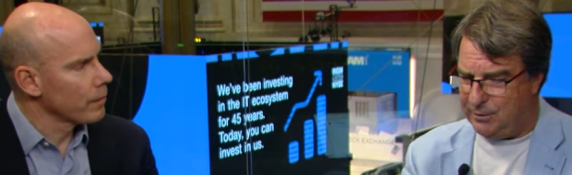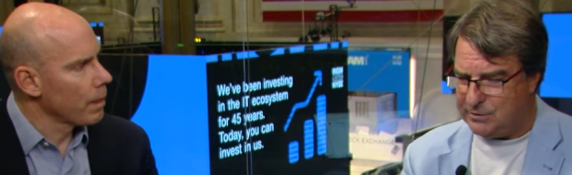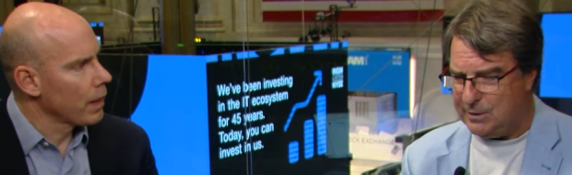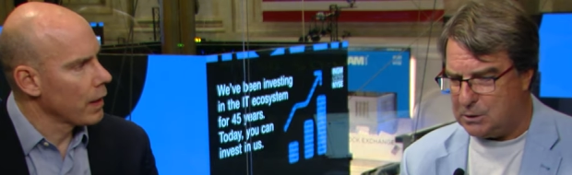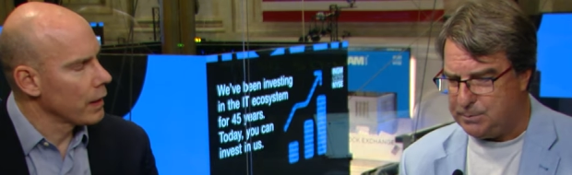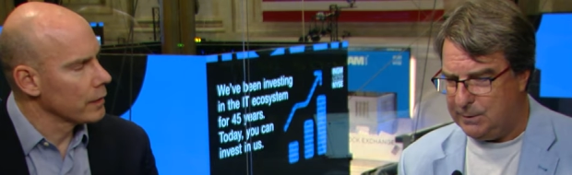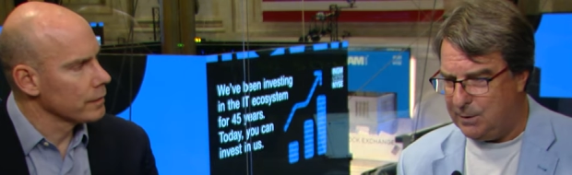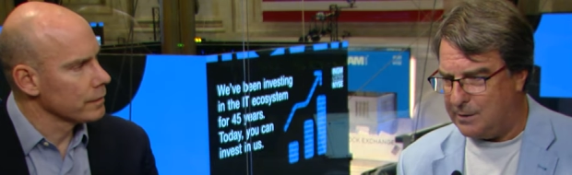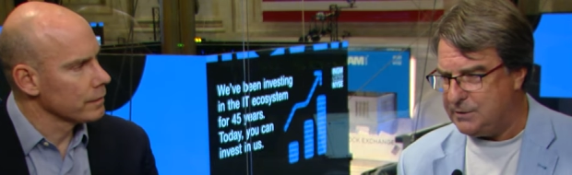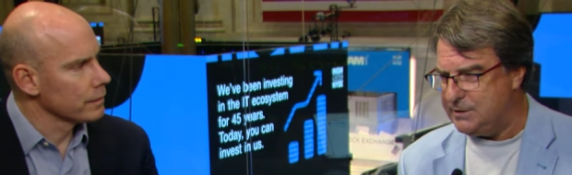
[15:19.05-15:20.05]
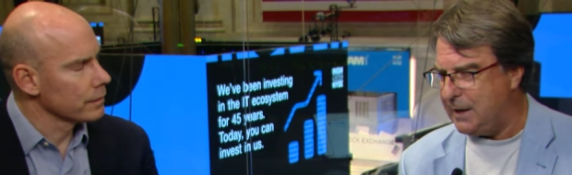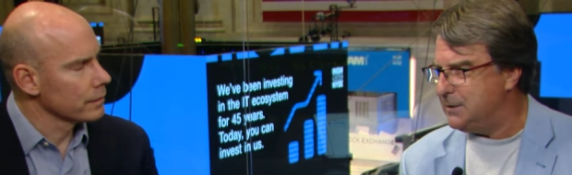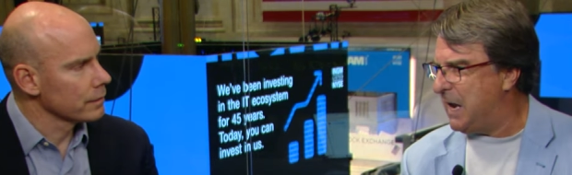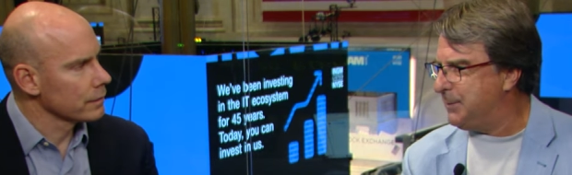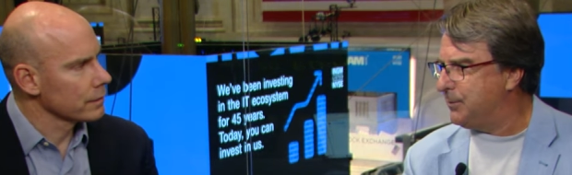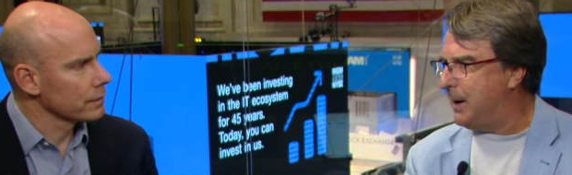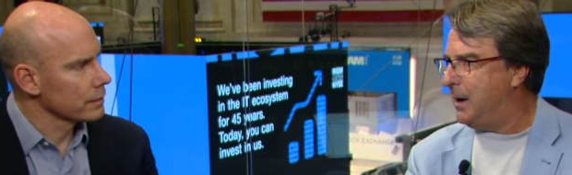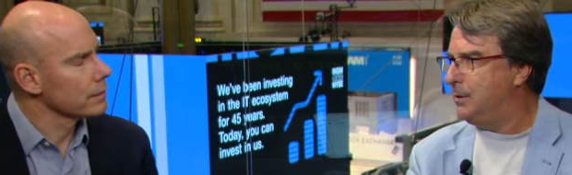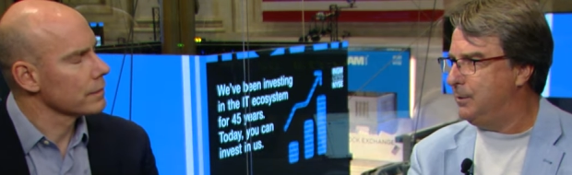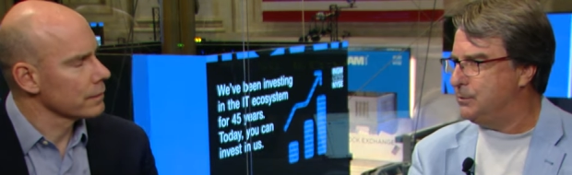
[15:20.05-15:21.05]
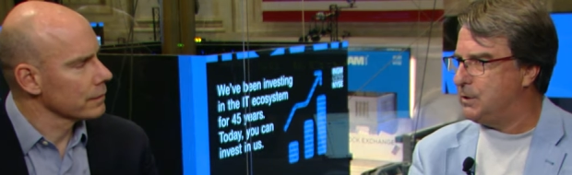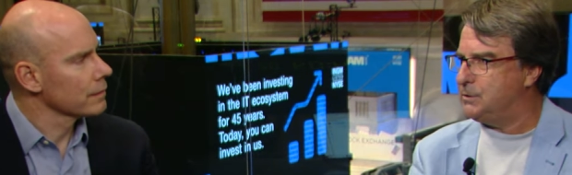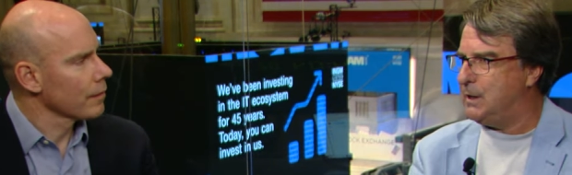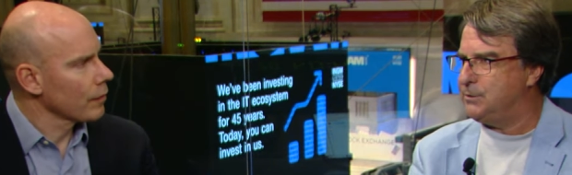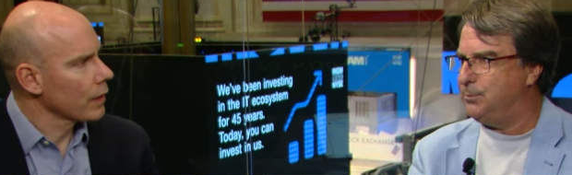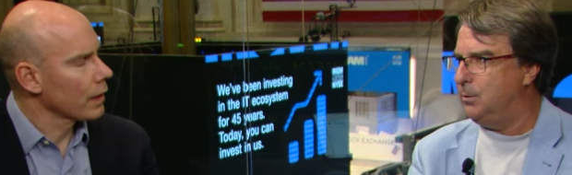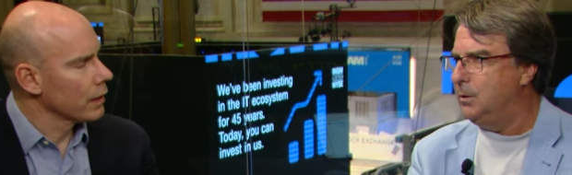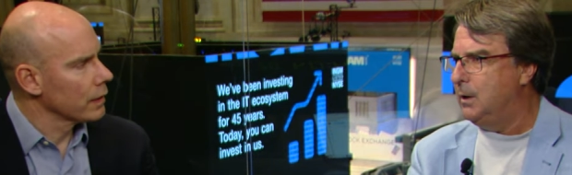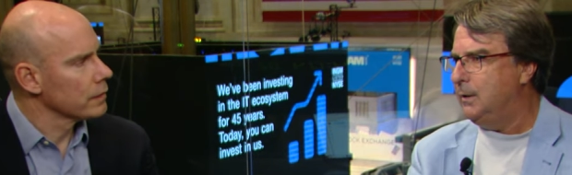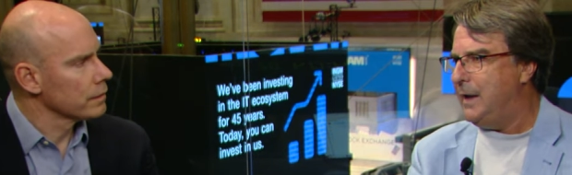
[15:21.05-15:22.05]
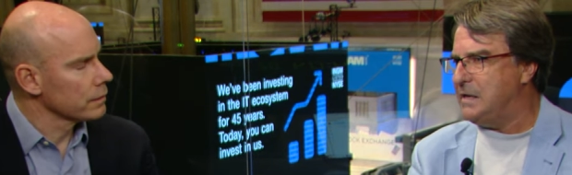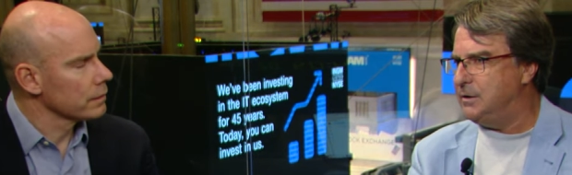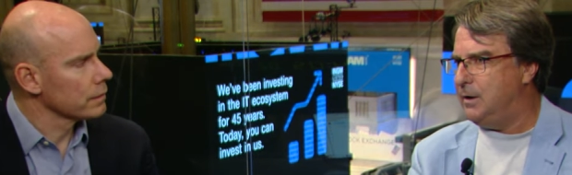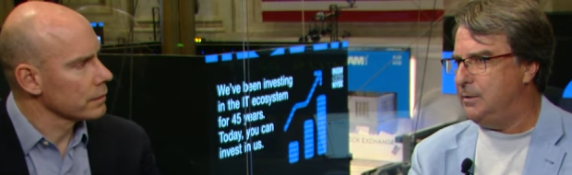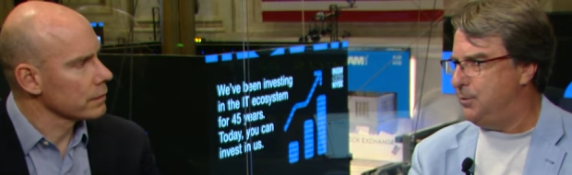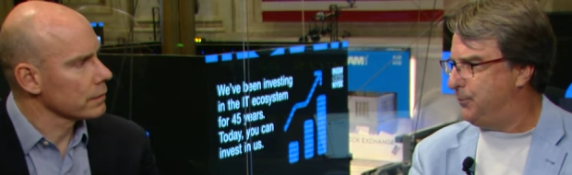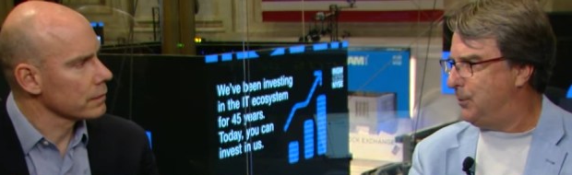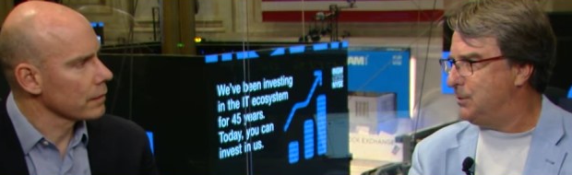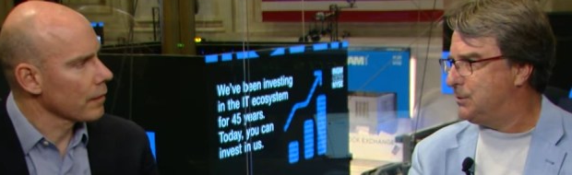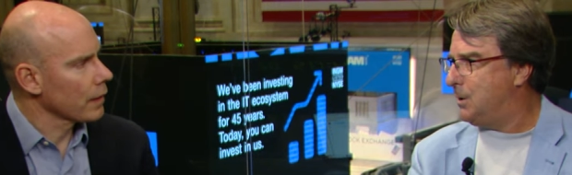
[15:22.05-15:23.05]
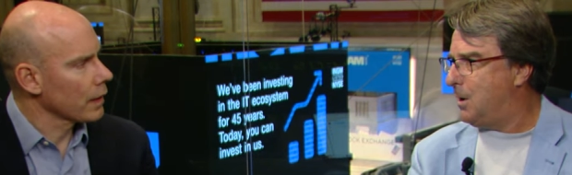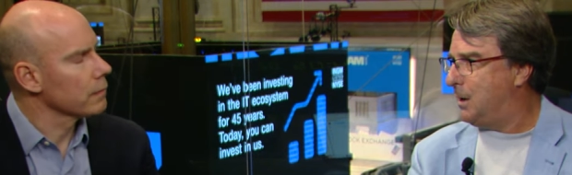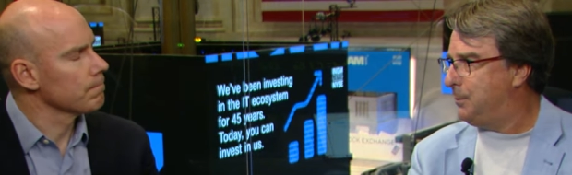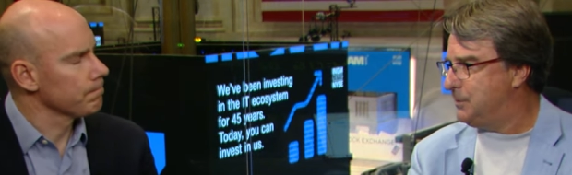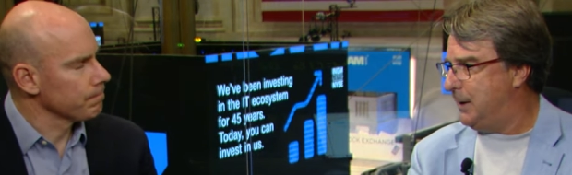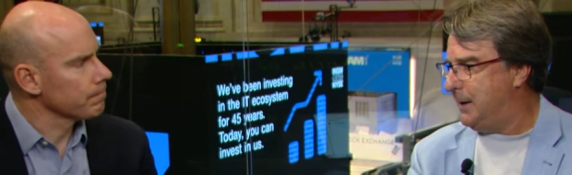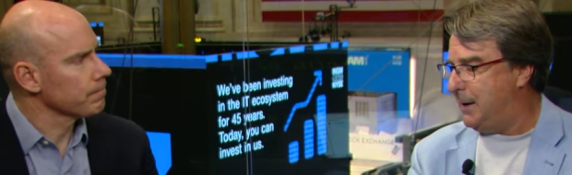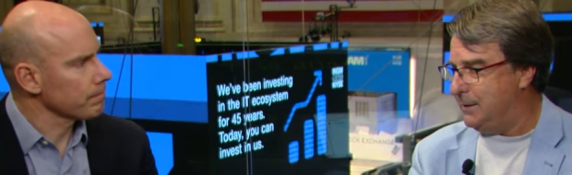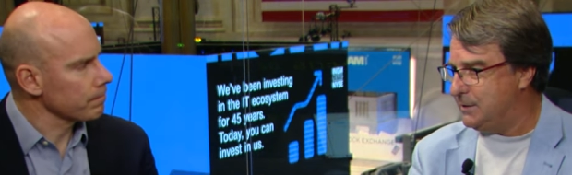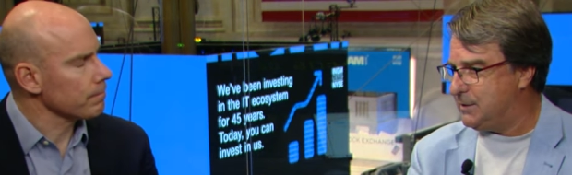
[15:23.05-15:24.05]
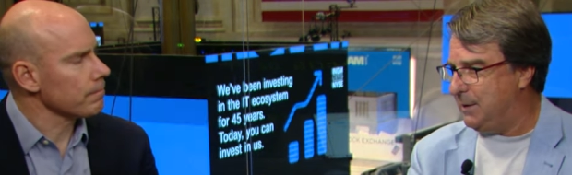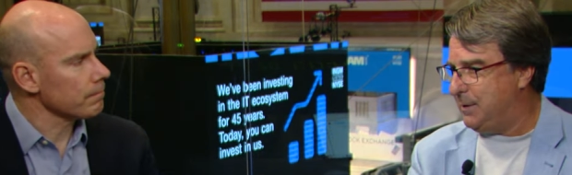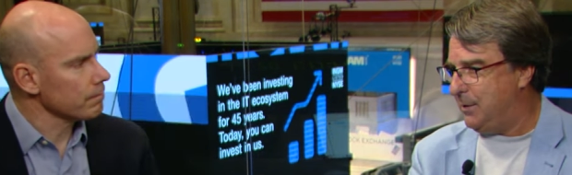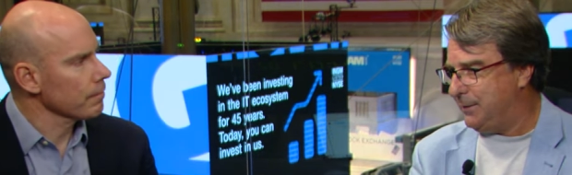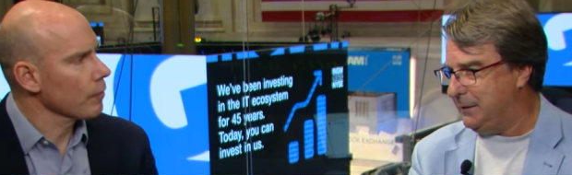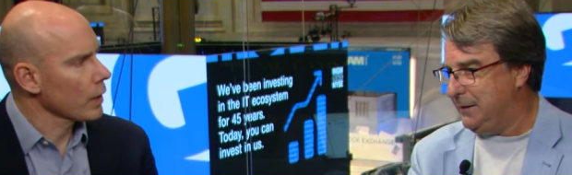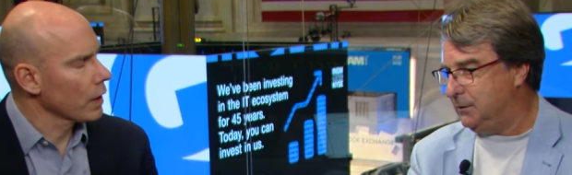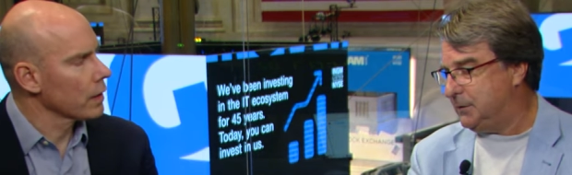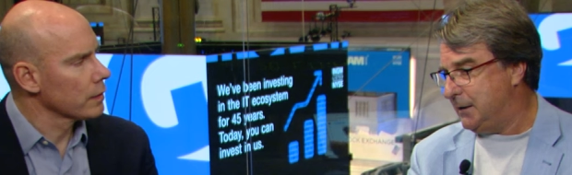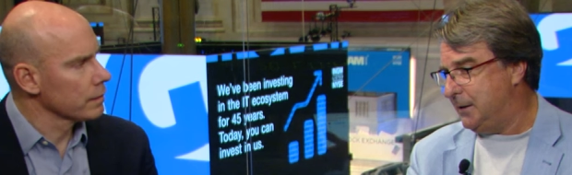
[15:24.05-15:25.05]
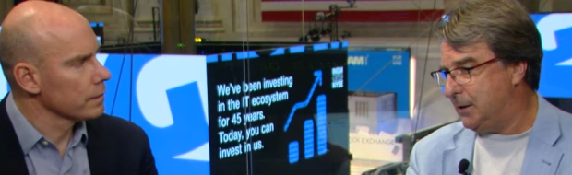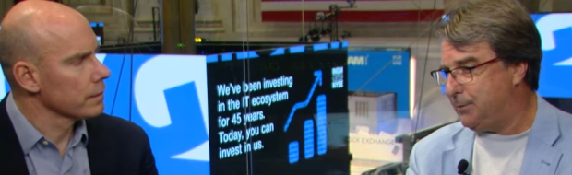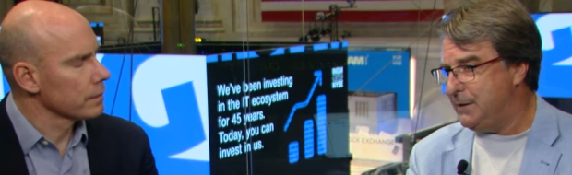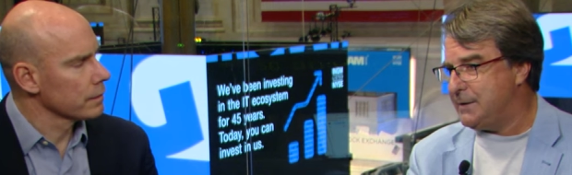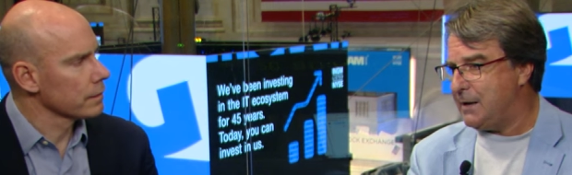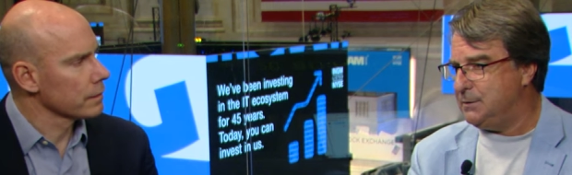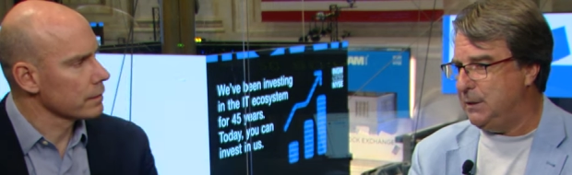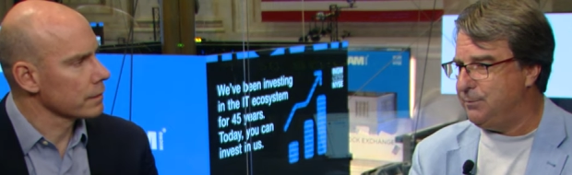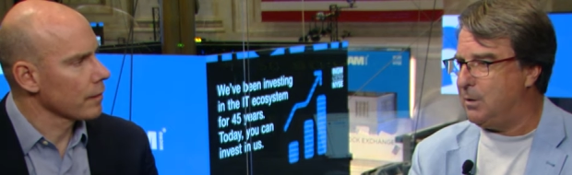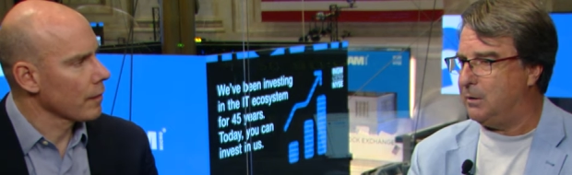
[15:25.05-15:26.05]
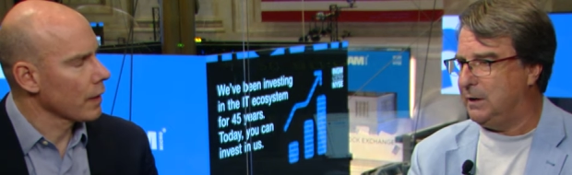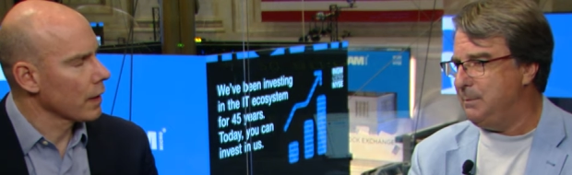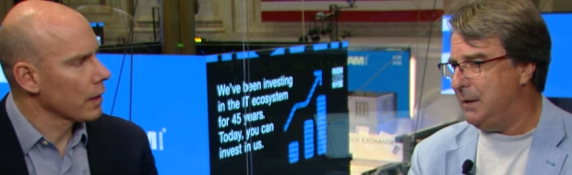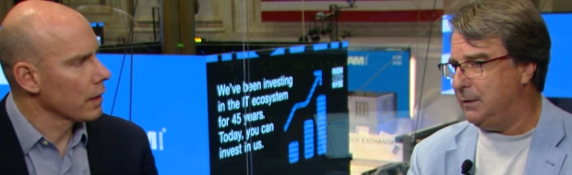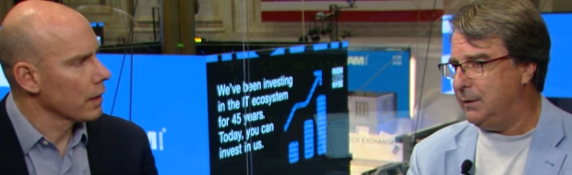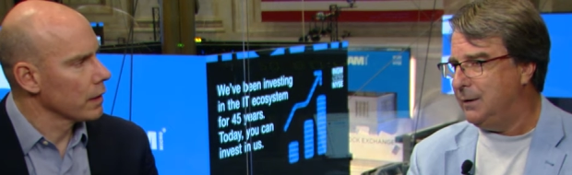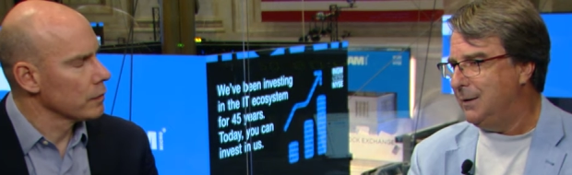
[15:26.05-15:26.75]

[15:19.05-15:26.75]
Speaker 1: for you as an entrepreneur? Obviously, second time around, you were successful, exited out your first startup as an A I in the same area. You got the legal tech, you got a great tech team from Carnegie Mellon.